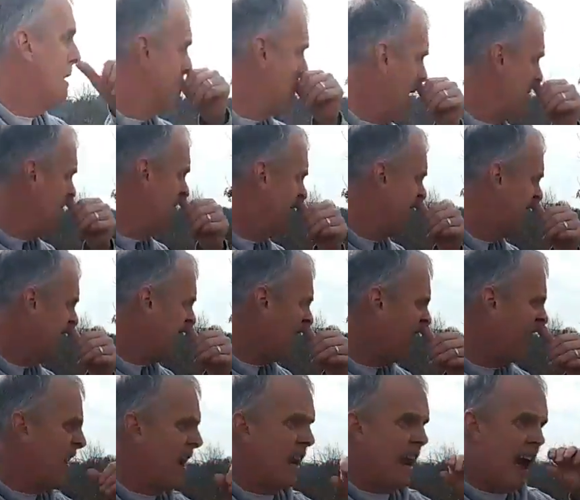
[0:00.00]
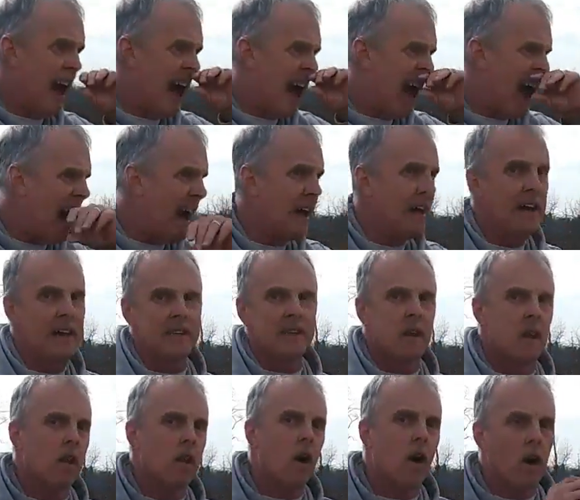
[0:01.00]
maybe 6 feet high, has
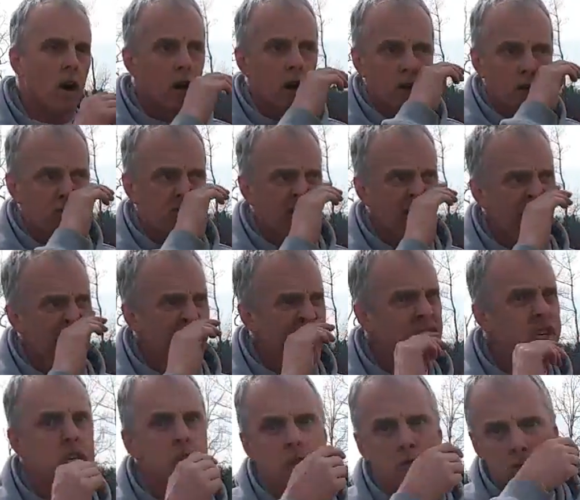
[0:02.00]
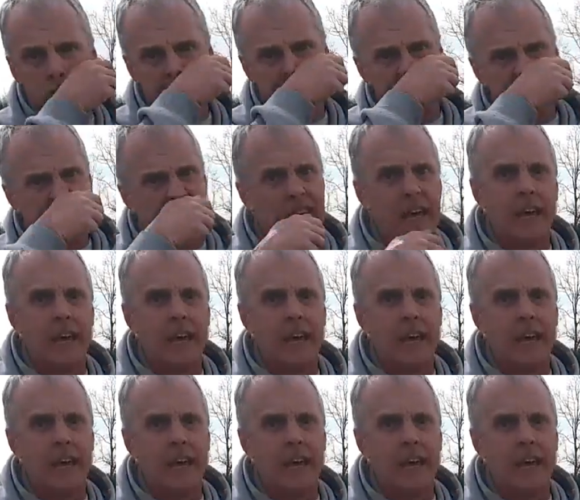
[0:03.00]
large reddish green